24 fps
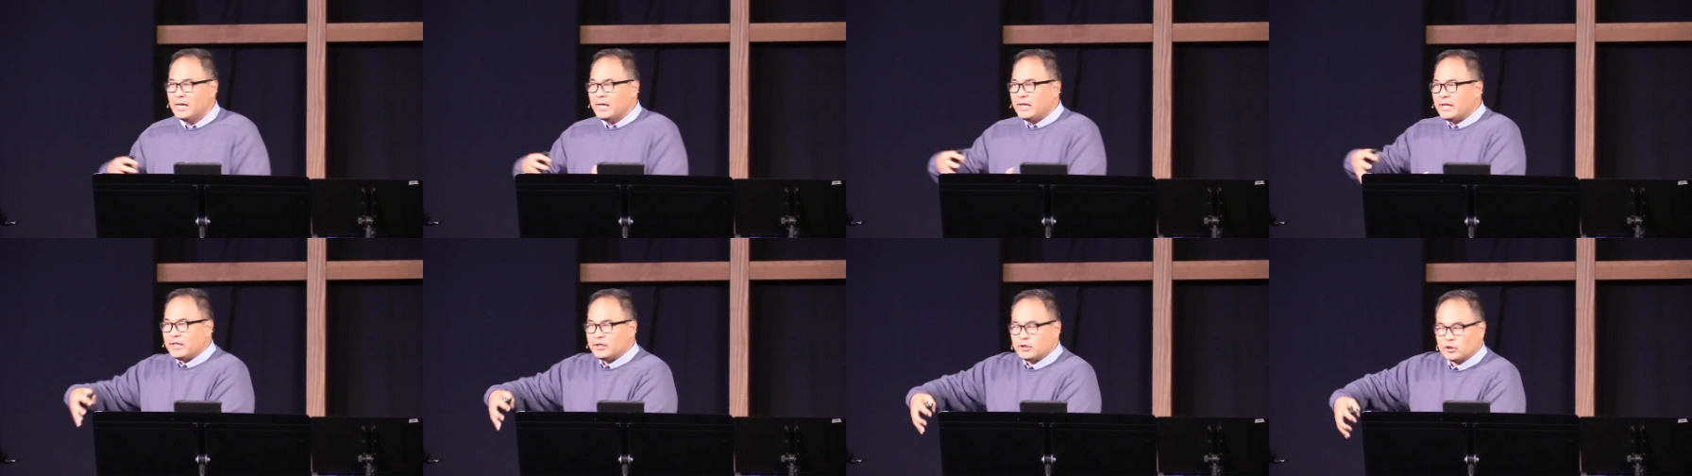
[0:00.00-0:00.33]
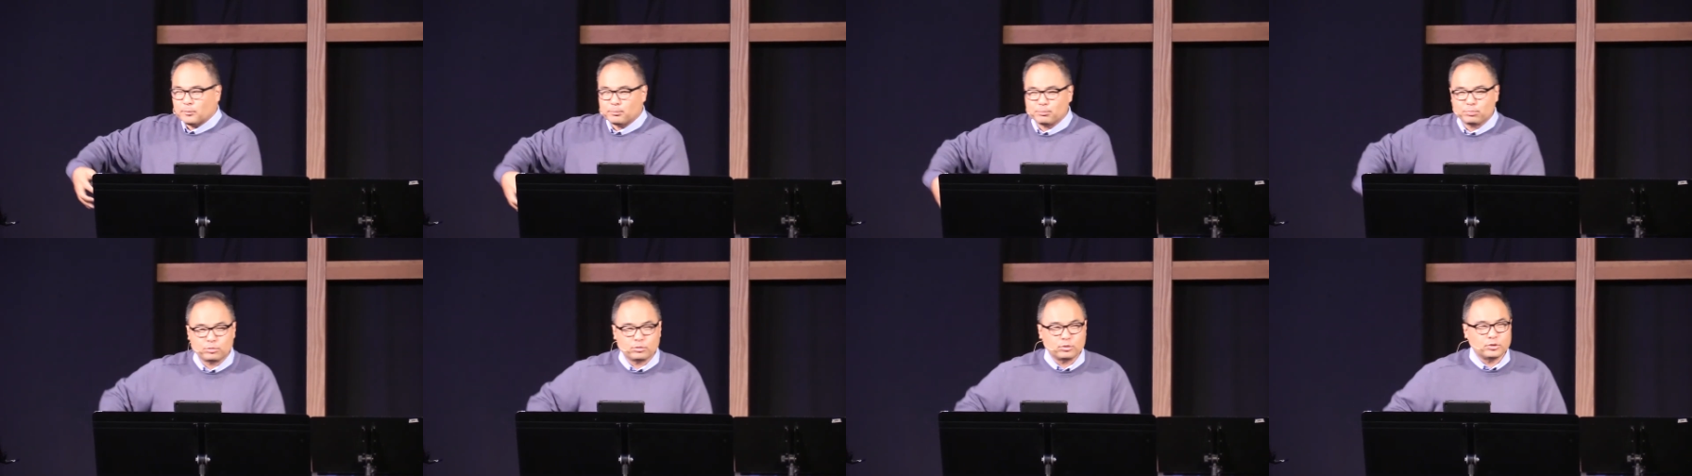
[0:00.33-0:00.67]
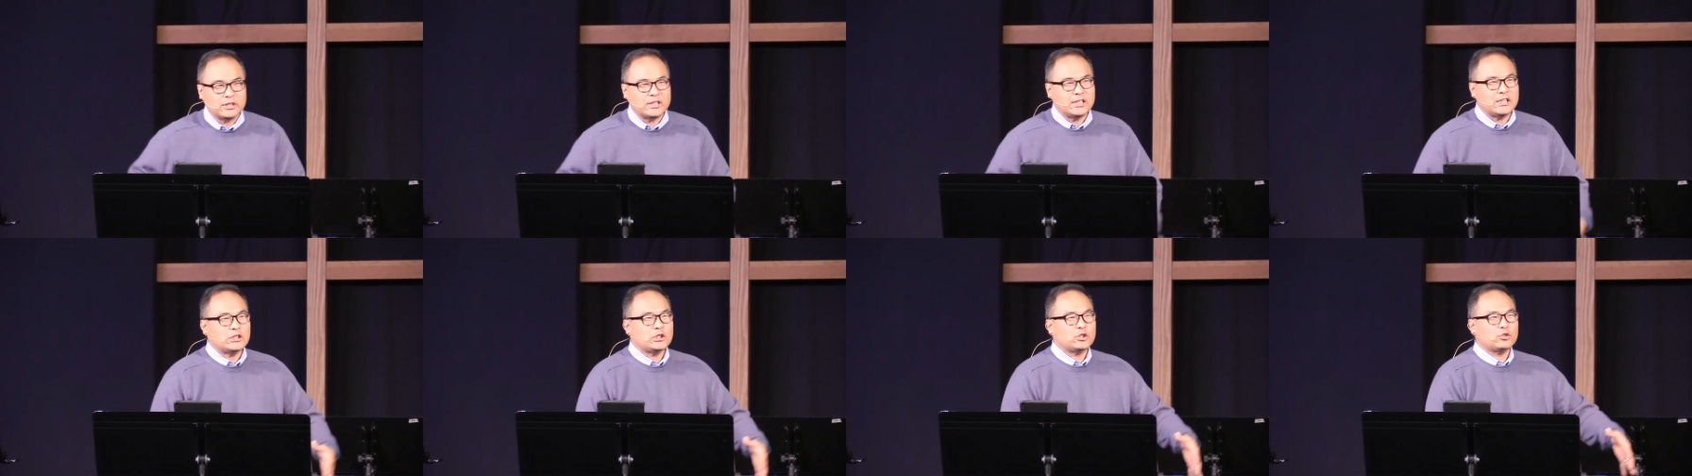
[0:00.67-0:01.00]
He's a
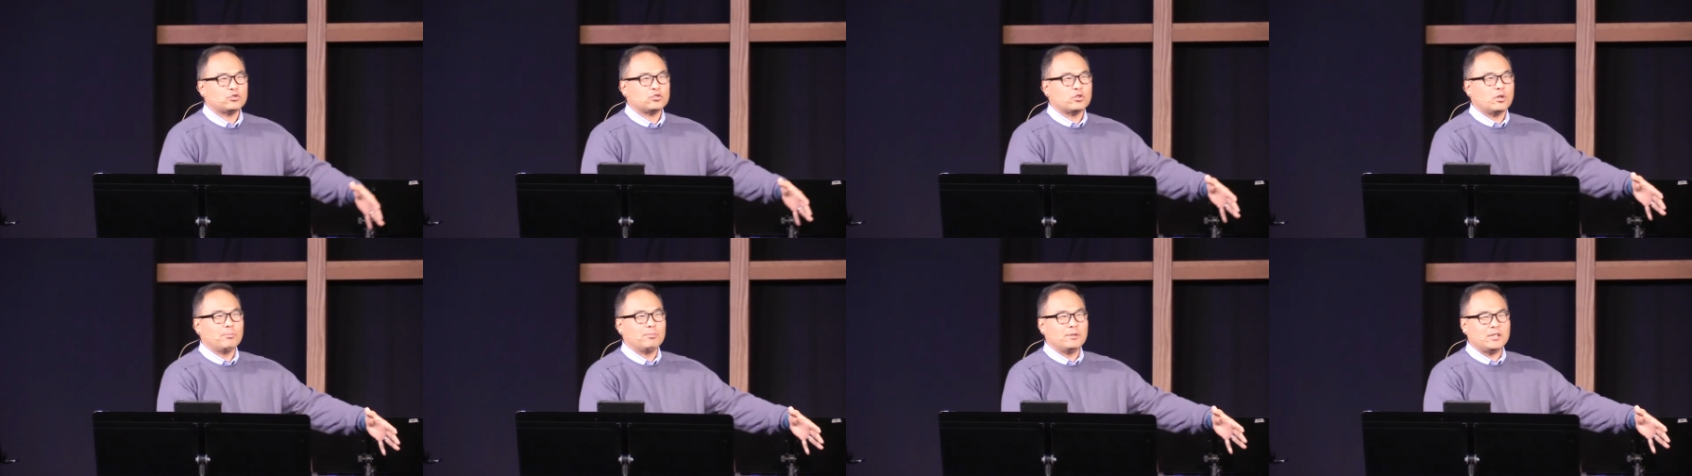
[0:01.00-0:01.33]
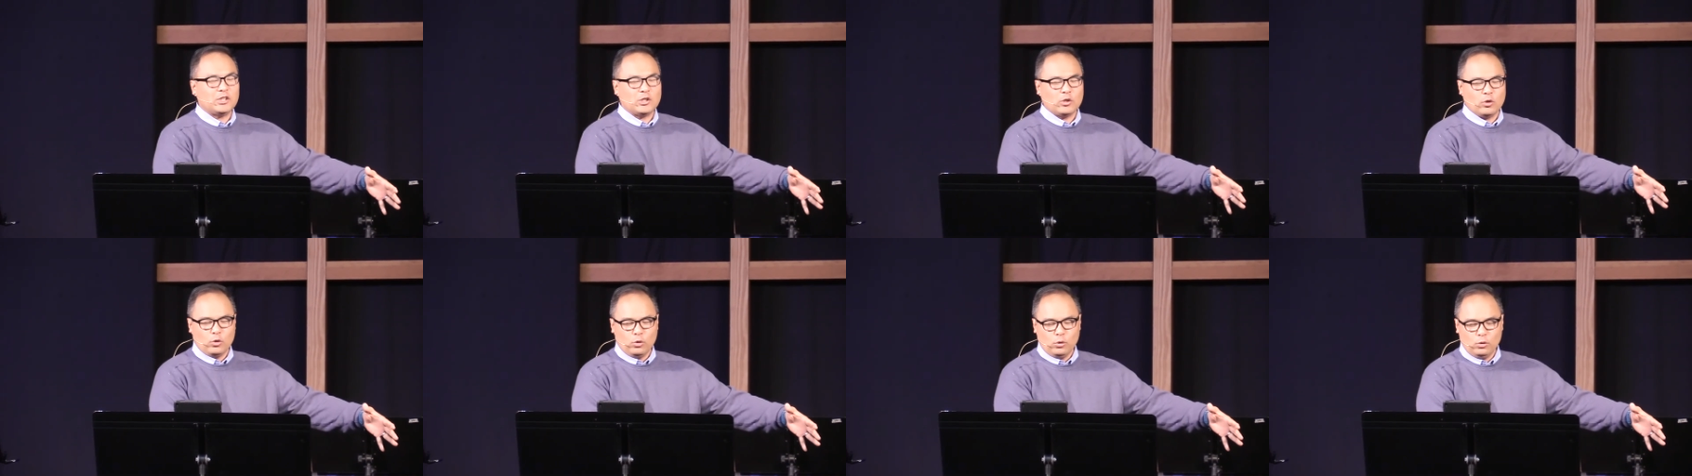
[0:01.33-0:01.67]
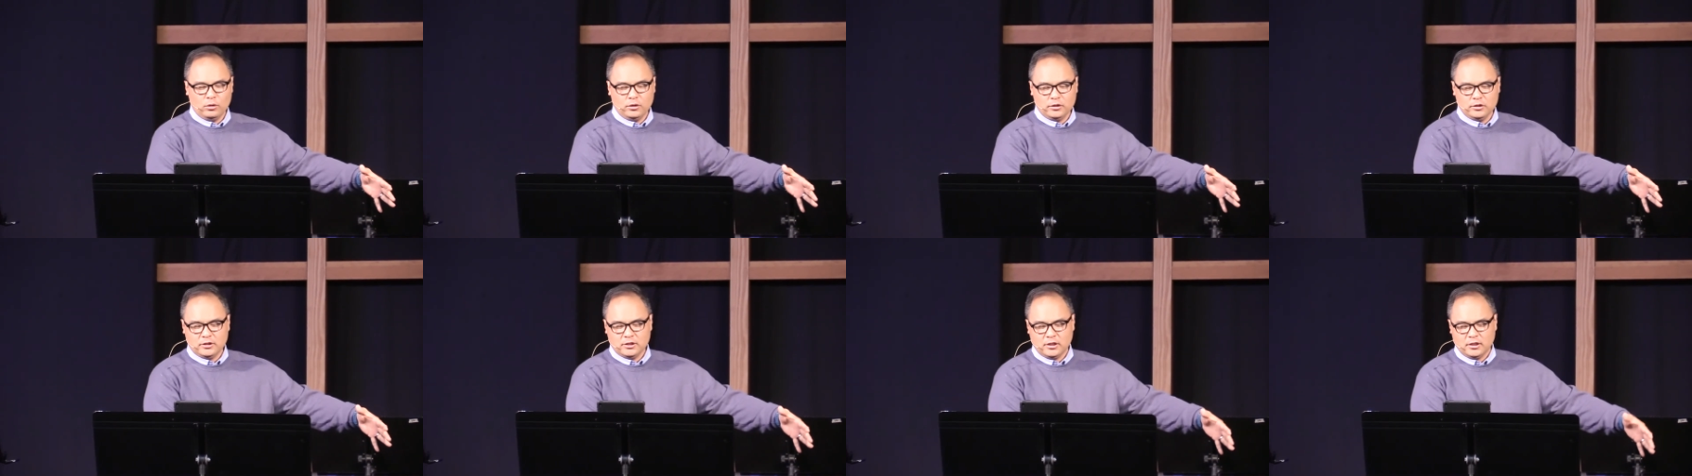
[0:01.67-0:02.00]
bridge from the
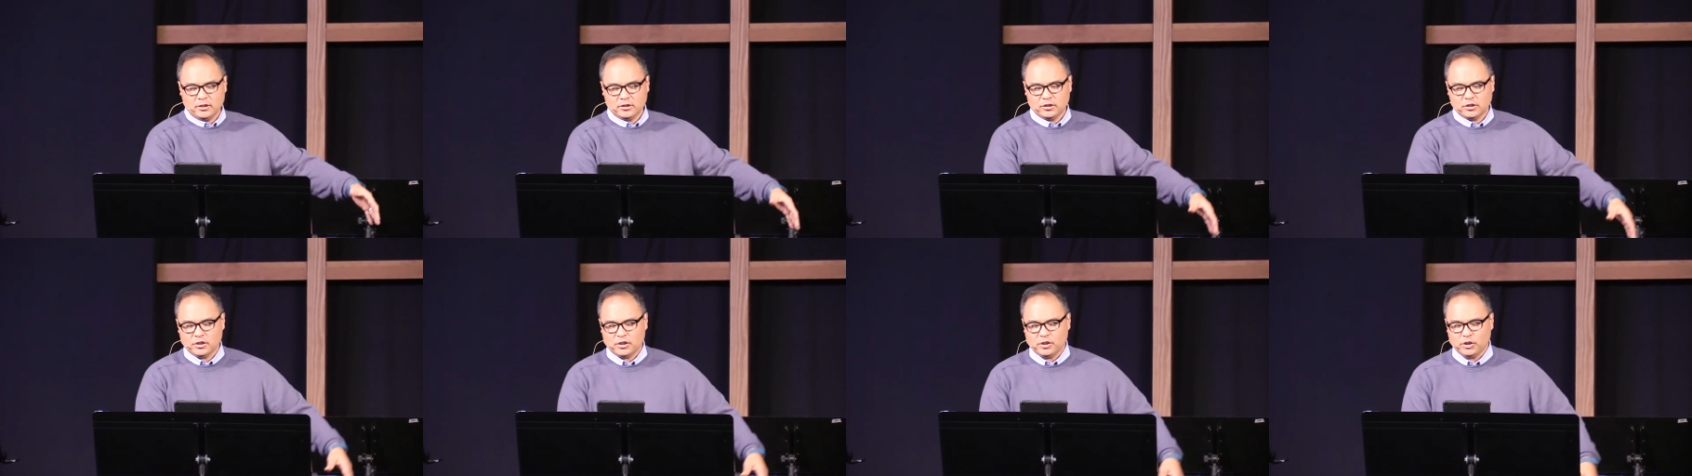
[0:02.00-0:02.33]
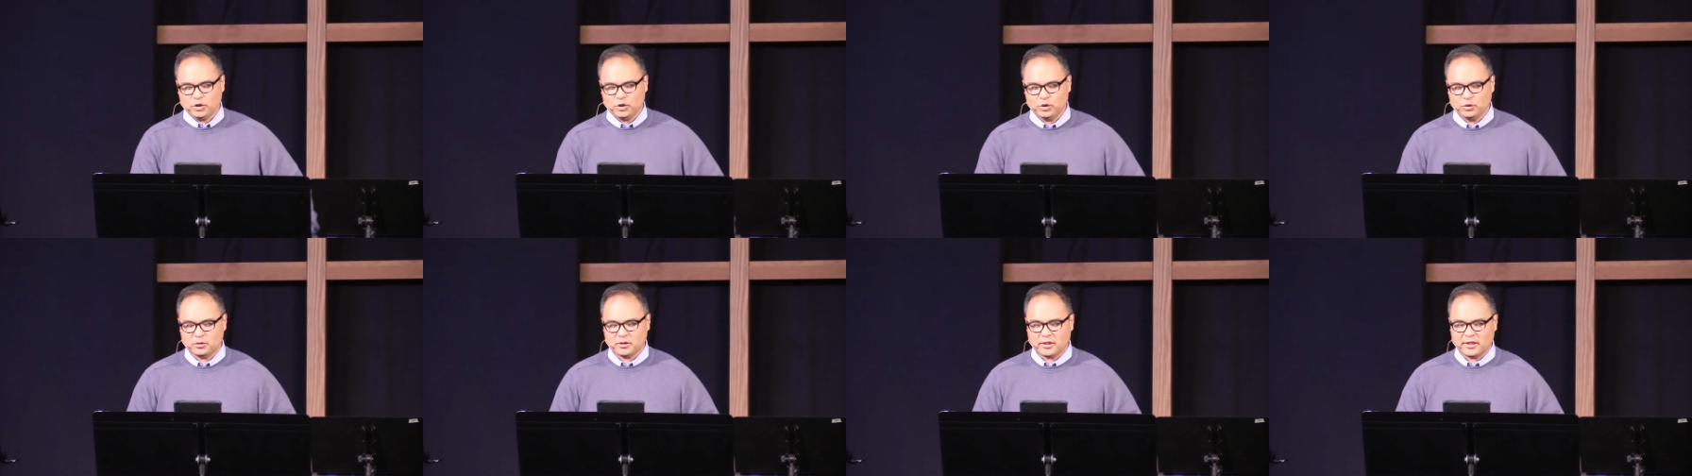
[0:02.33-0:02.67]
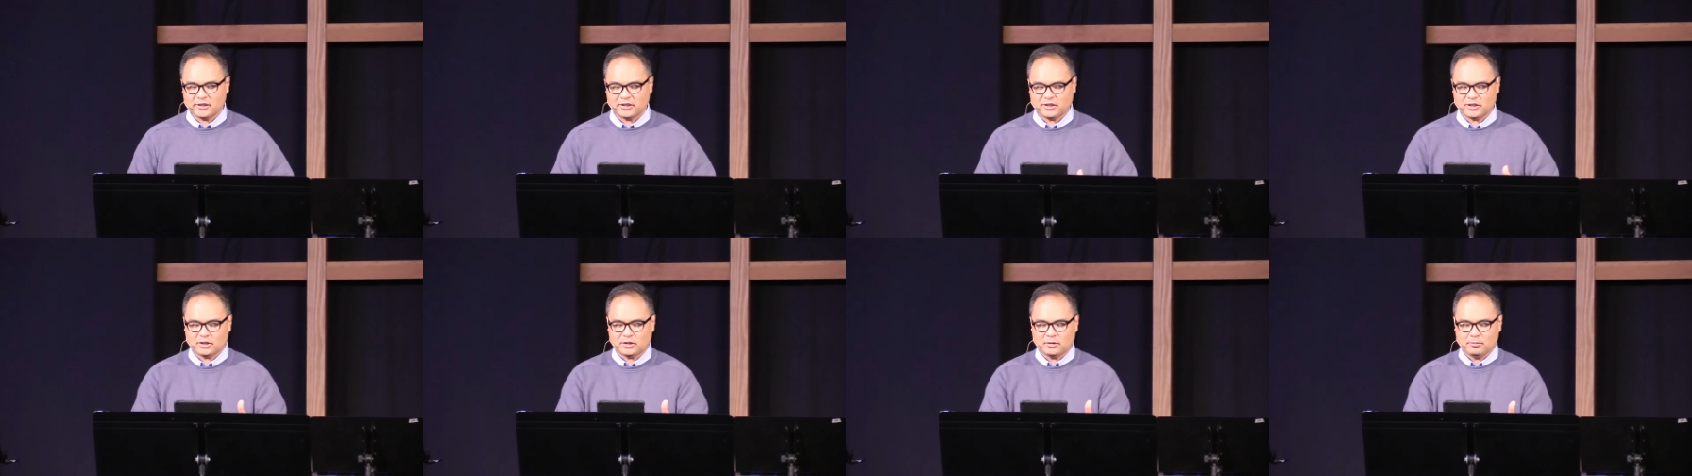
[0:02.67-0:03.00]
Old to the New
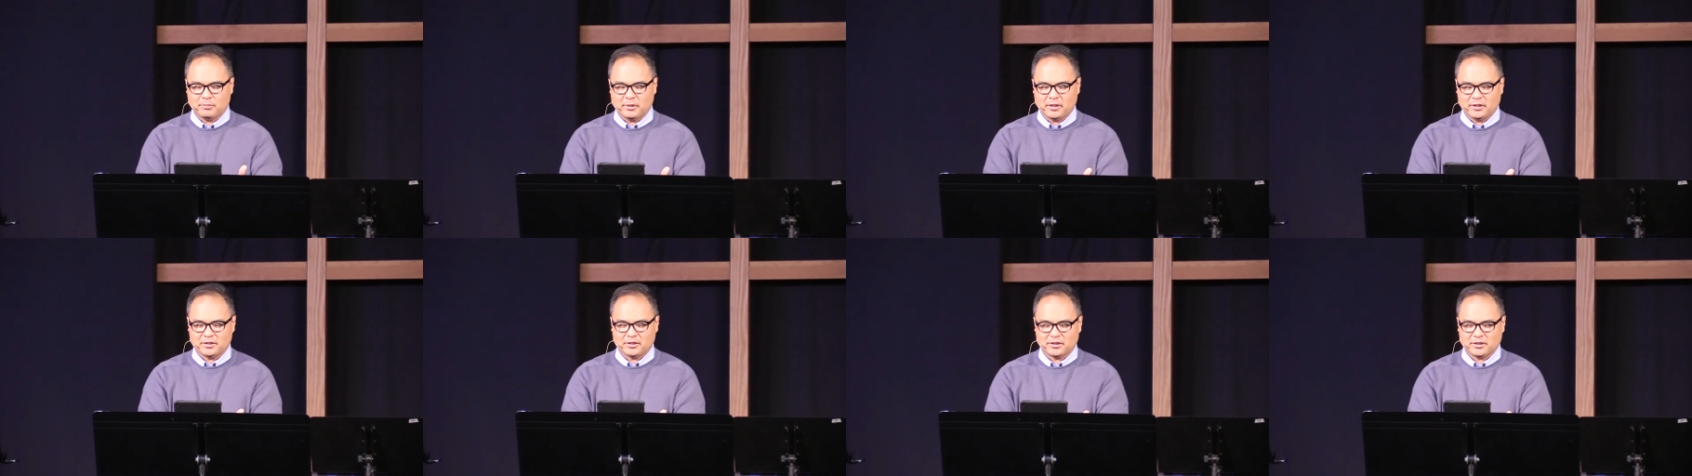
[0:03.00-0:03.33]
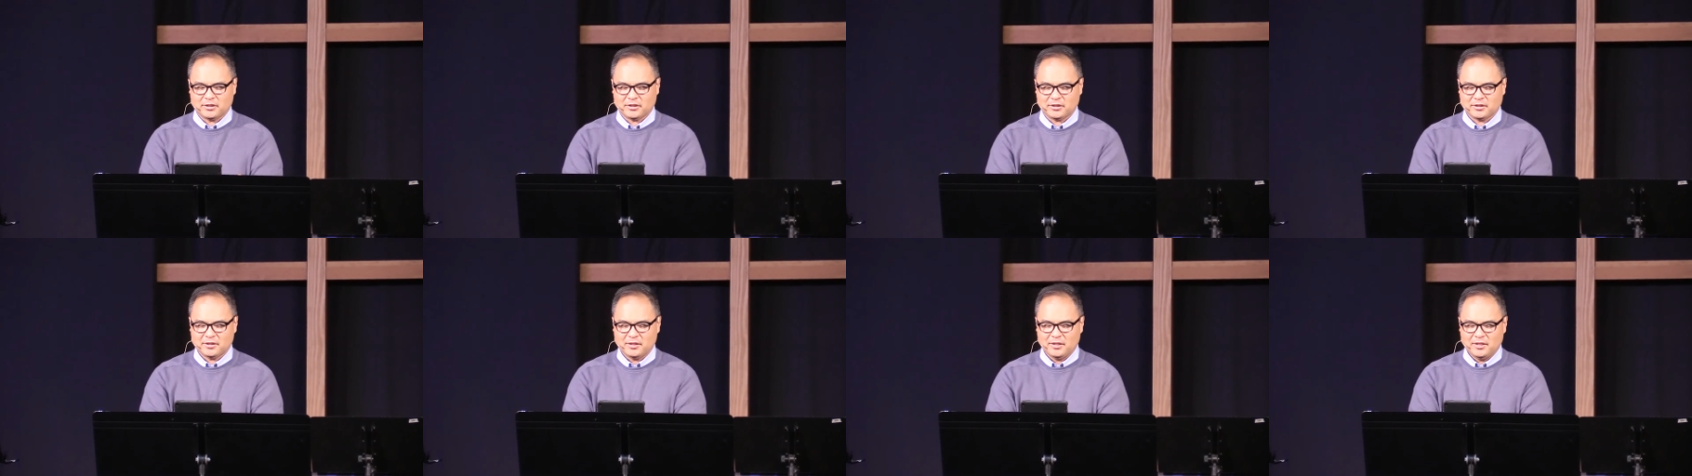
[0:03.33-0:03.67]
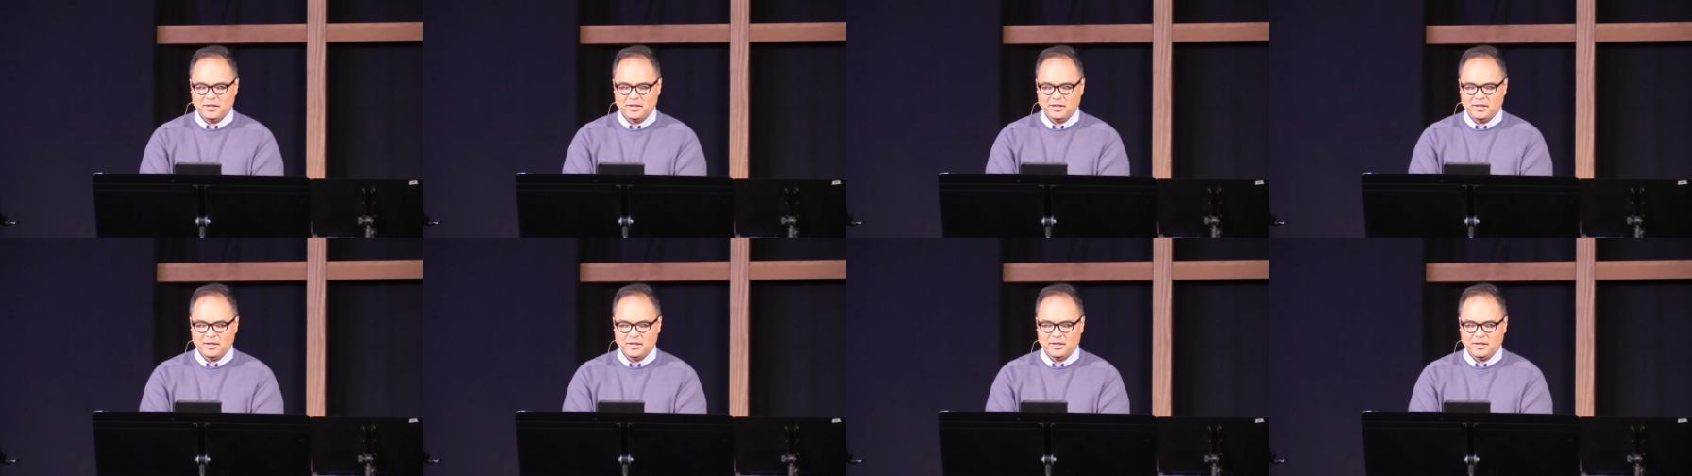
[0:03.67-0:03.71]
Testaments,